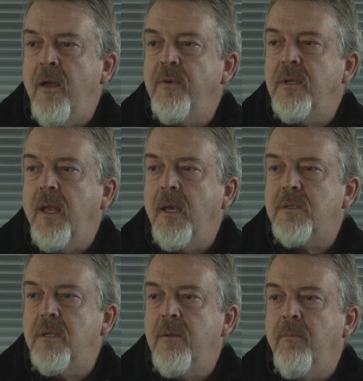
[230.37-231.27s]
haven't
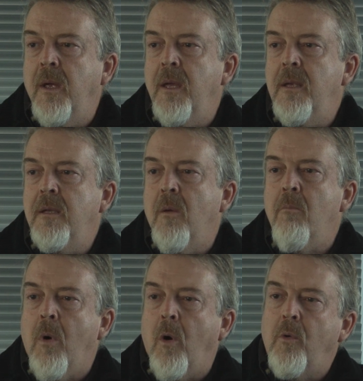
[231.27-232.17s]
actually made a
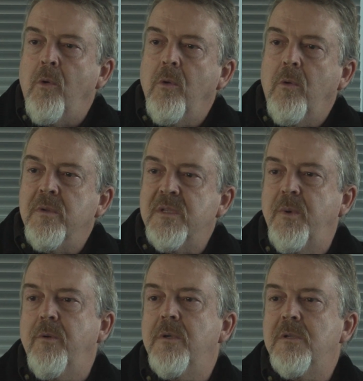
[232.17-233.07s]
moral or
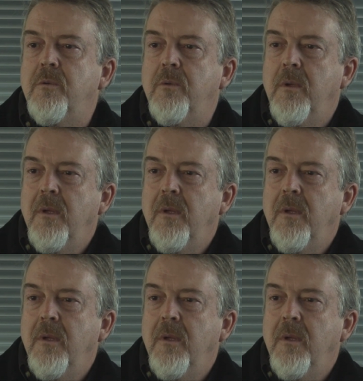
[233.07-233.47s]
spiritual